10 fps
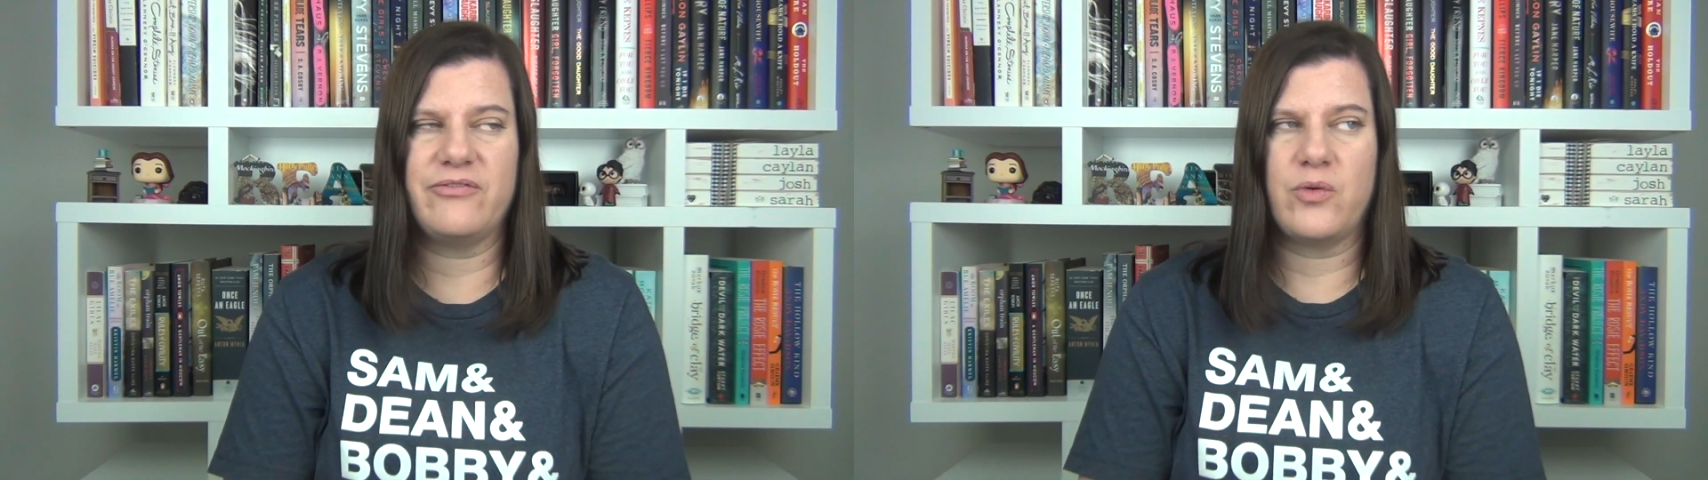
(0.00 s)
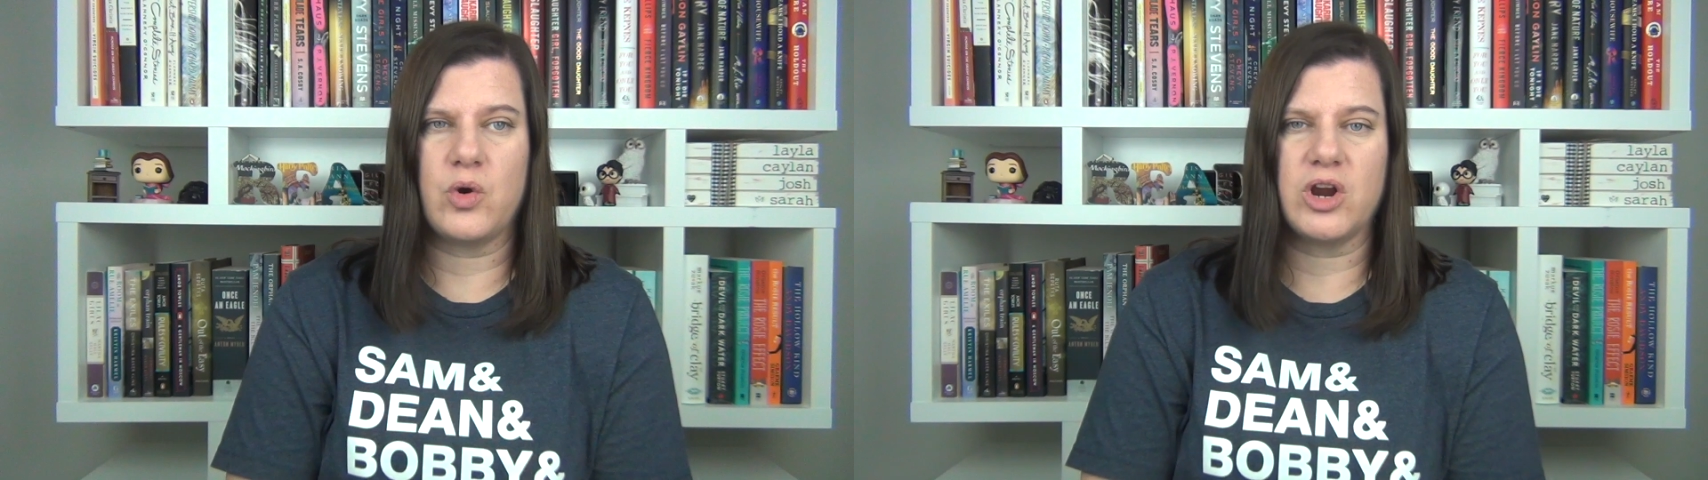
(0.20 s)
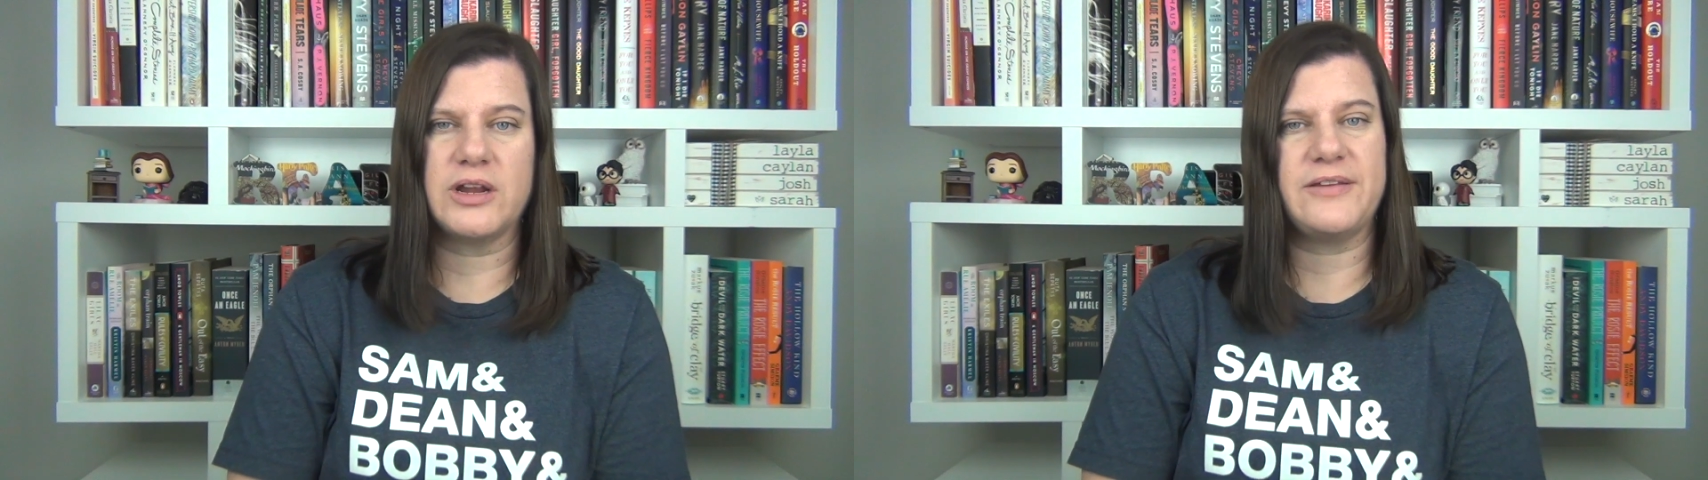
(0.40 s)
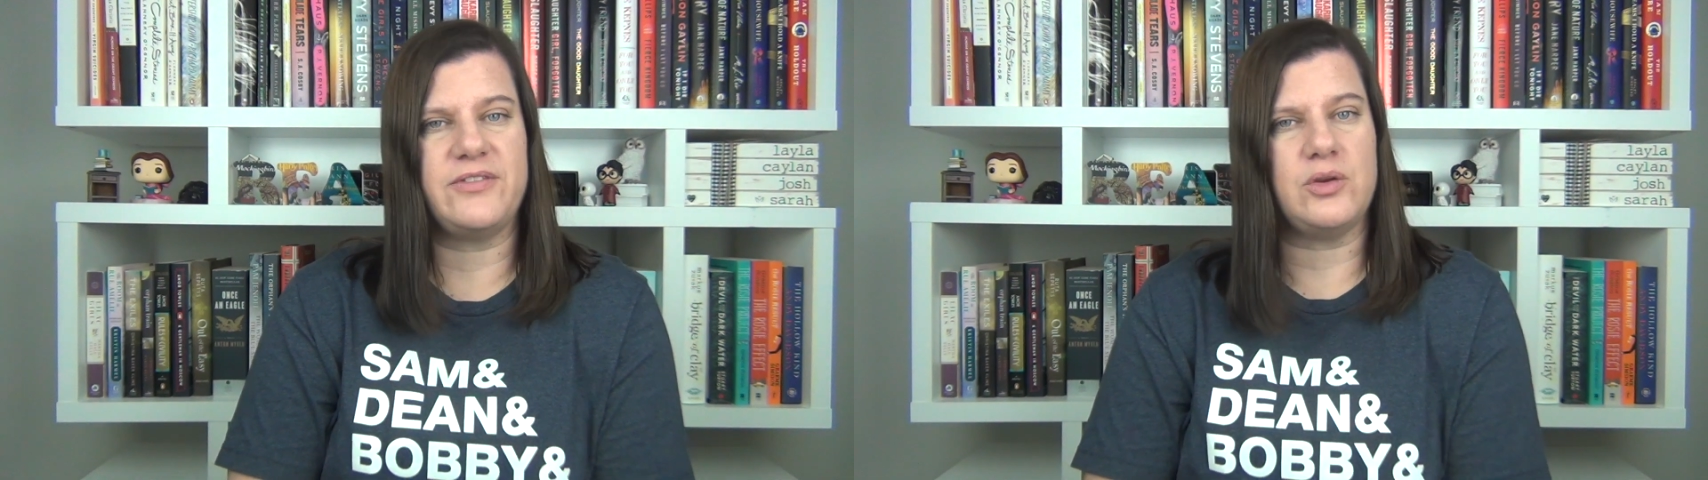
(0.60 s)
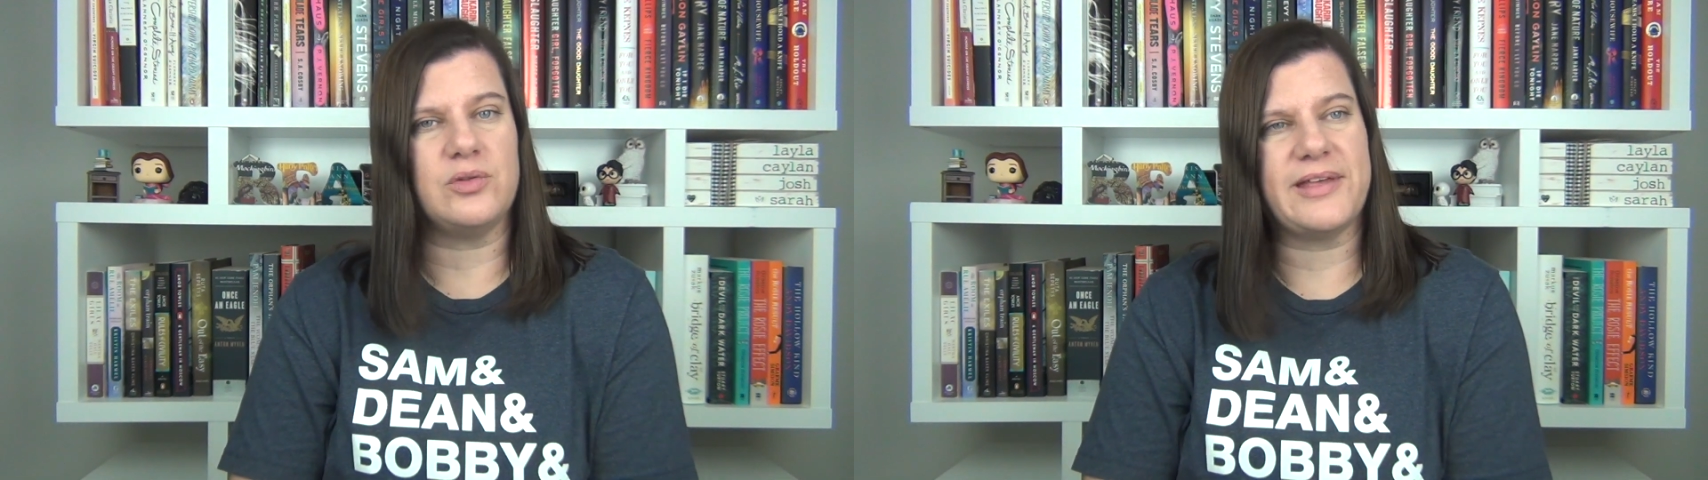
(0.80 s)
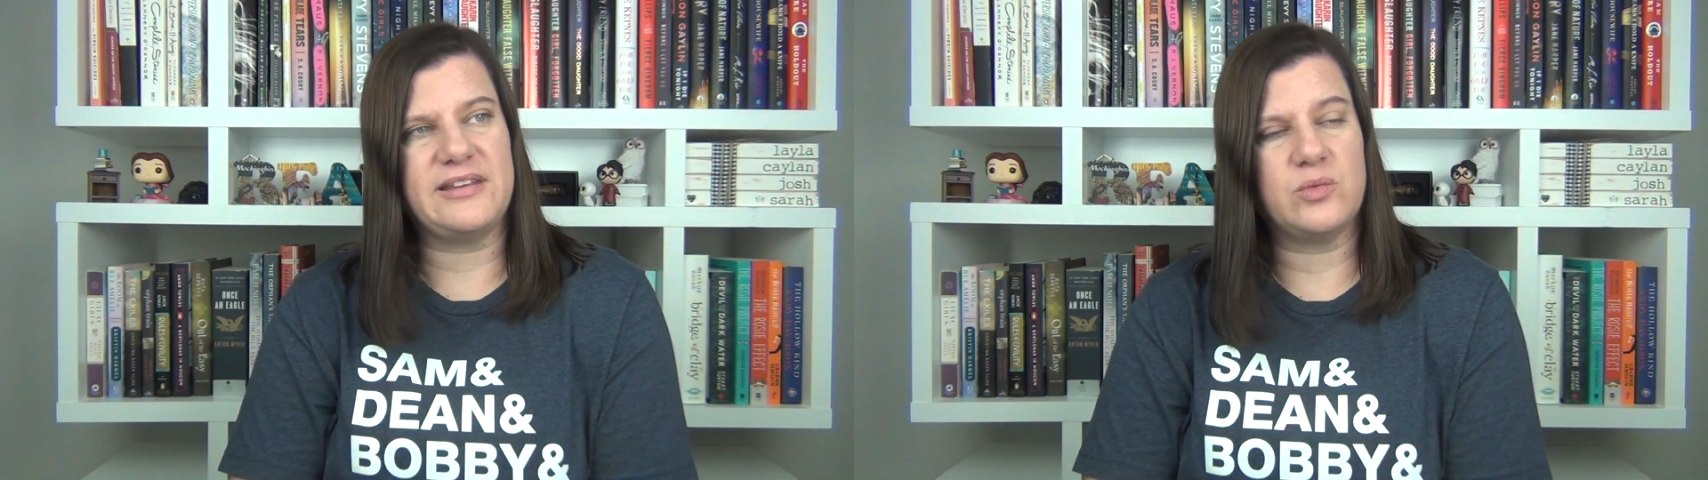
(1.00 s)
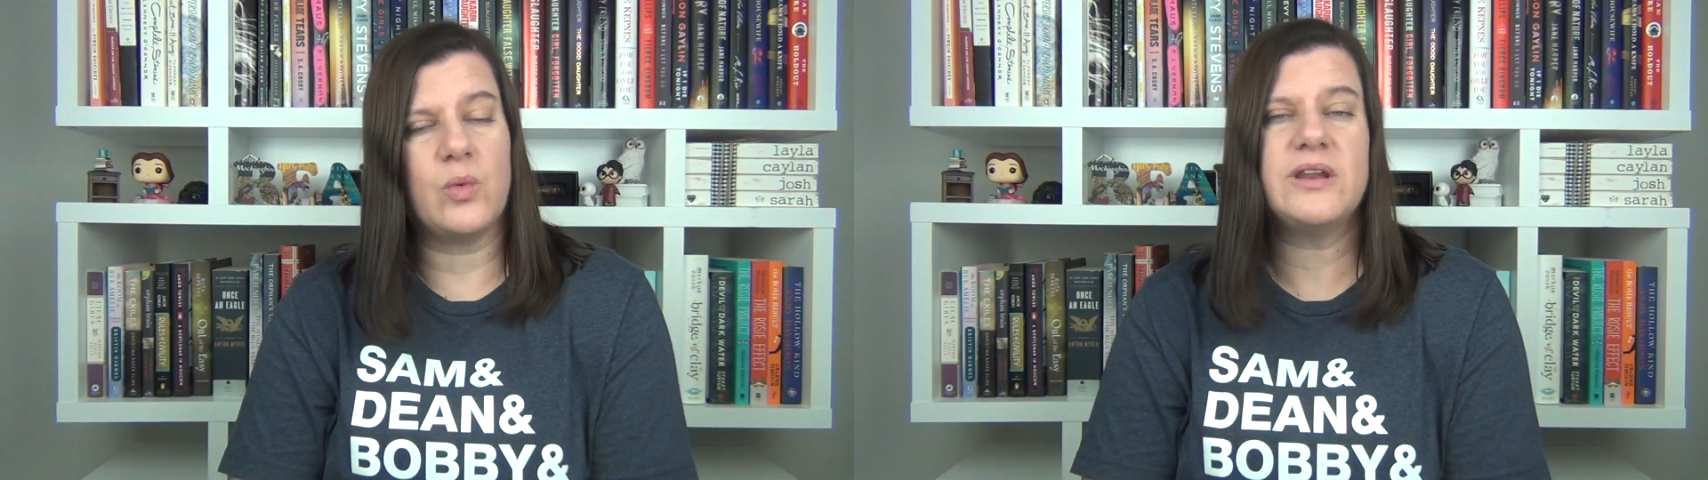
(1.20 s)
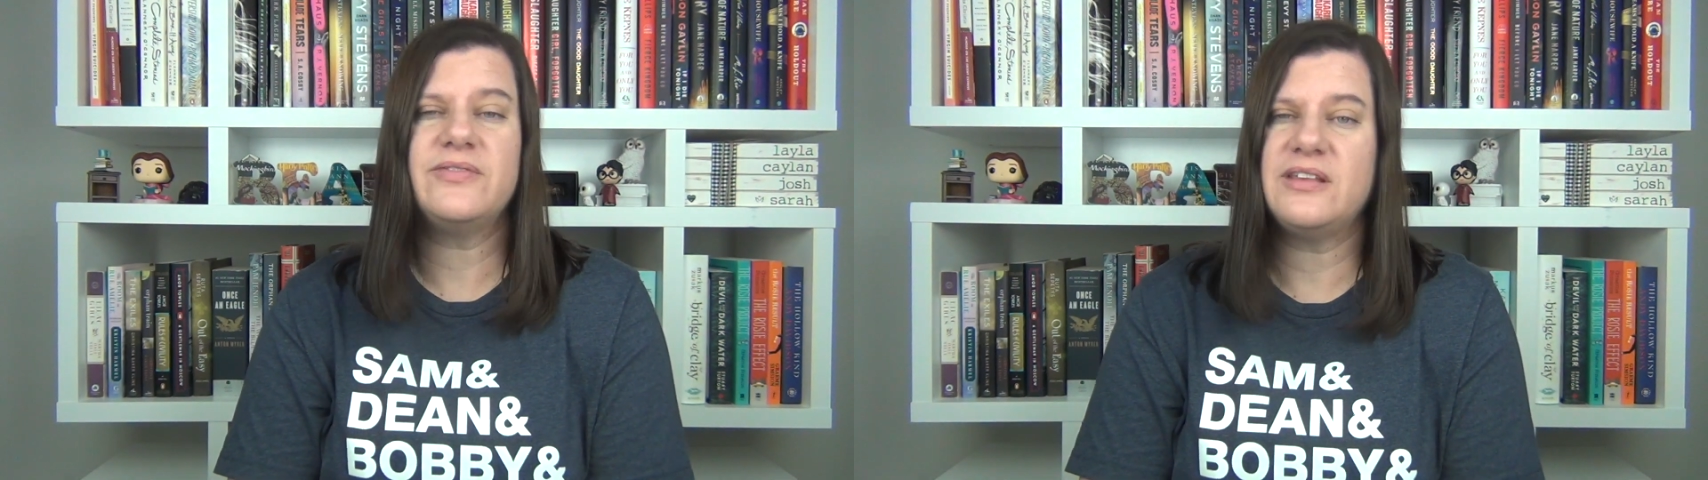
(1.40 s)
for if you liked
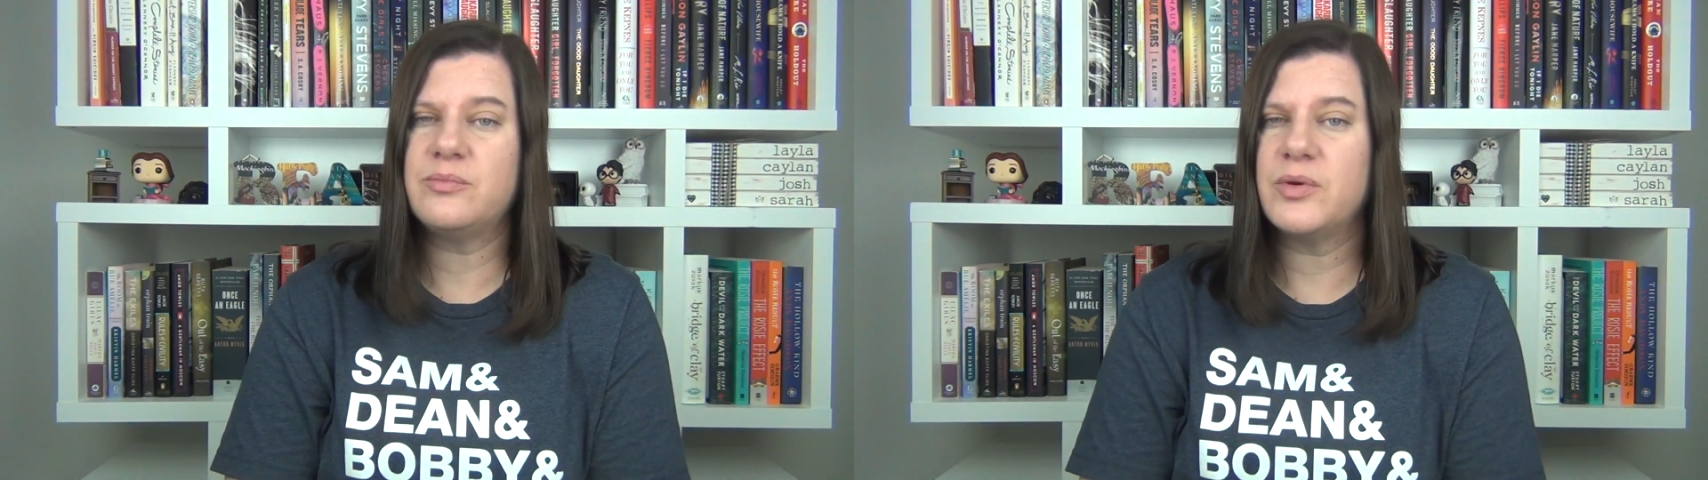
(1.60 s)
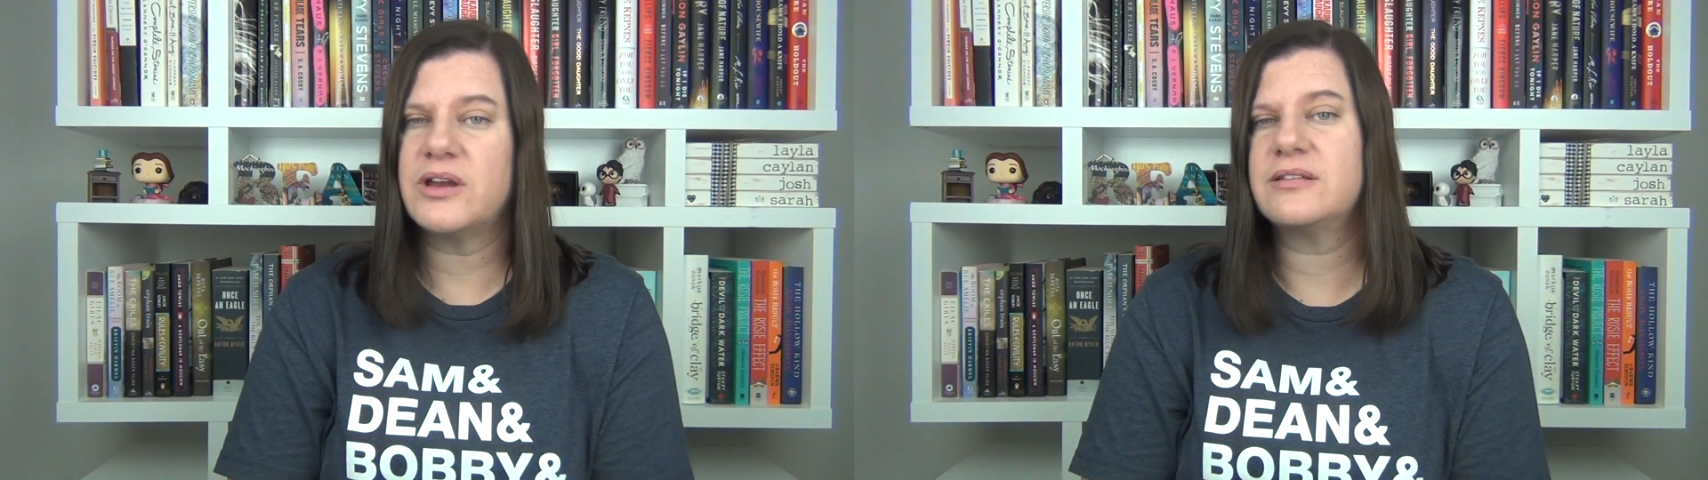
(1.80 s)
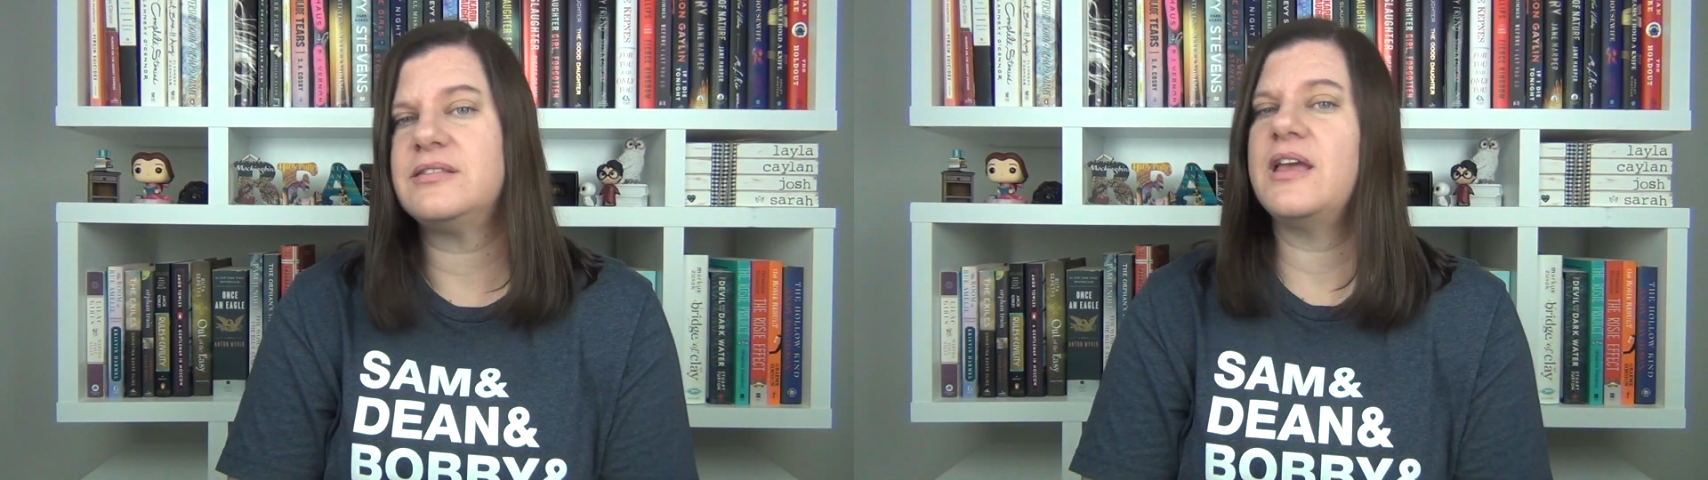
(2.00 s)
one of these books,